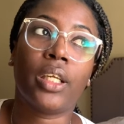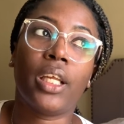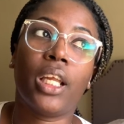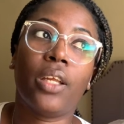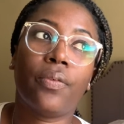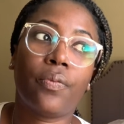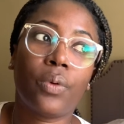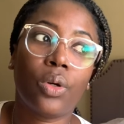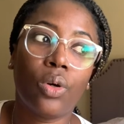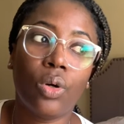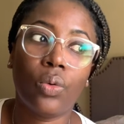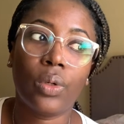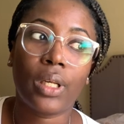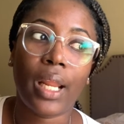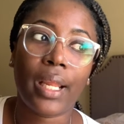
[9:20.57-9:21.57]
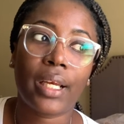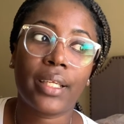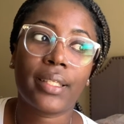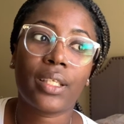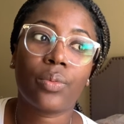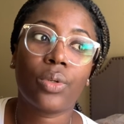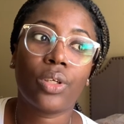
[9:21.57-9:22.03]
if we're going, like
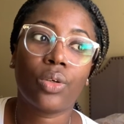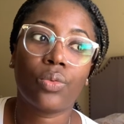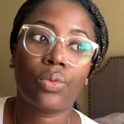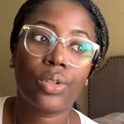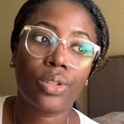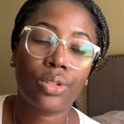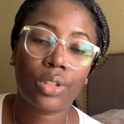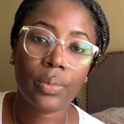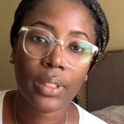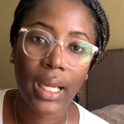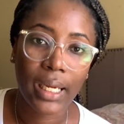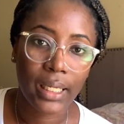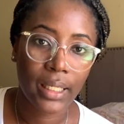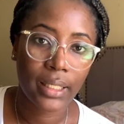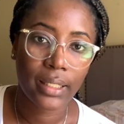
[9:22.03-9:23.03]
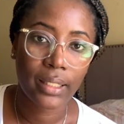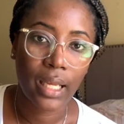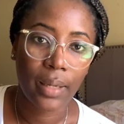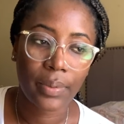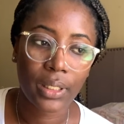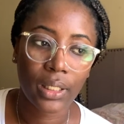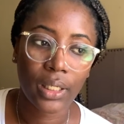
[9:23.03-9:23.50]
let's say we're on a road trip and I can't
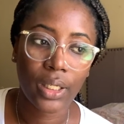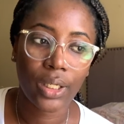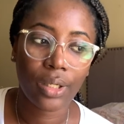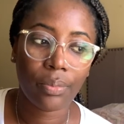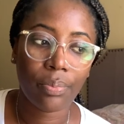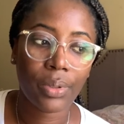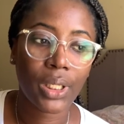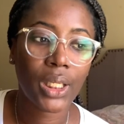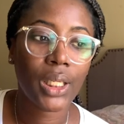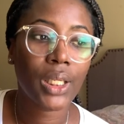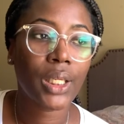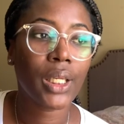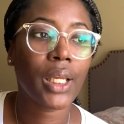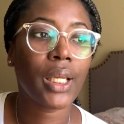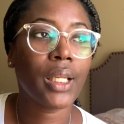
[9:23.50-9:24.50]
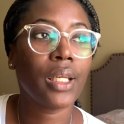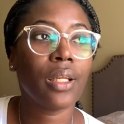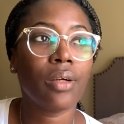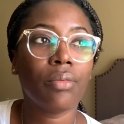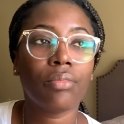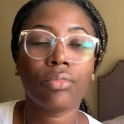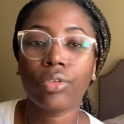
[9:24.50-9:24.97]
stop to let her pee, and
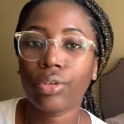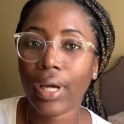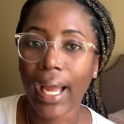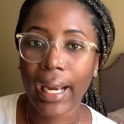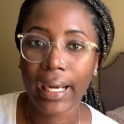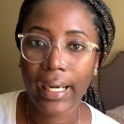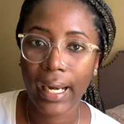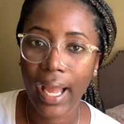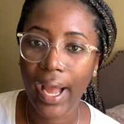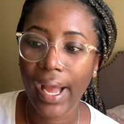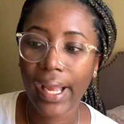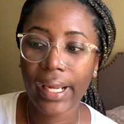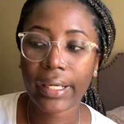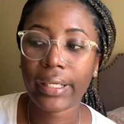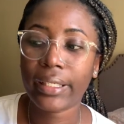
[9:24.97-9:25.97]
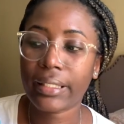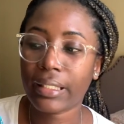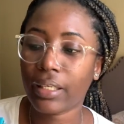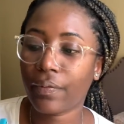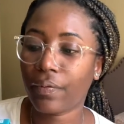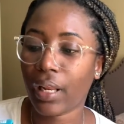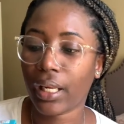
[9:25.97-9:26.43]
you know, at night and
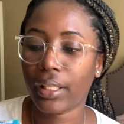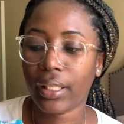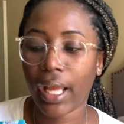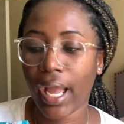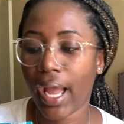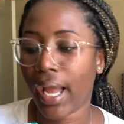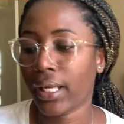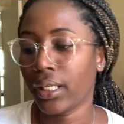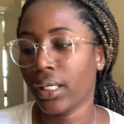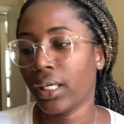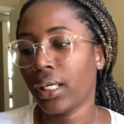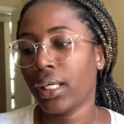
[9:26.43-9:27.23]
stuff like that.